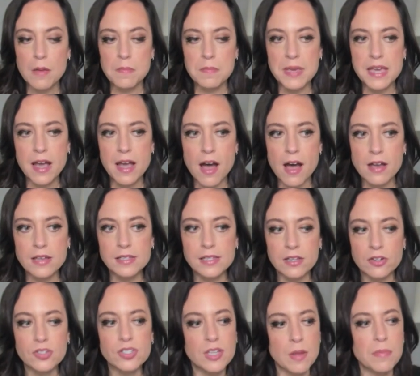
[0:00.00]
because
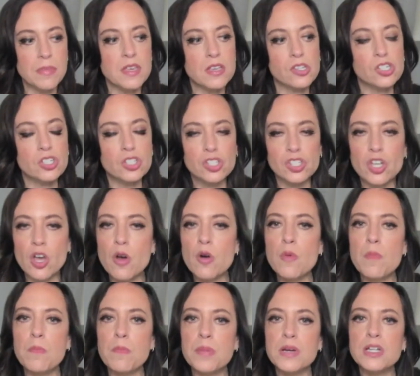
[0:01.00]
there's something
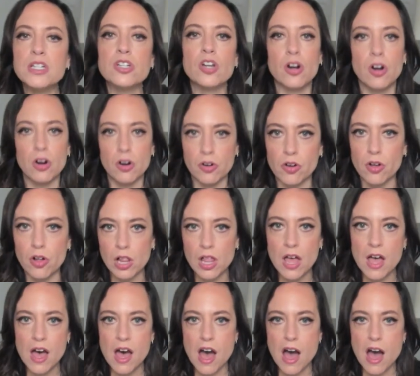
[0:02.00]
so paternal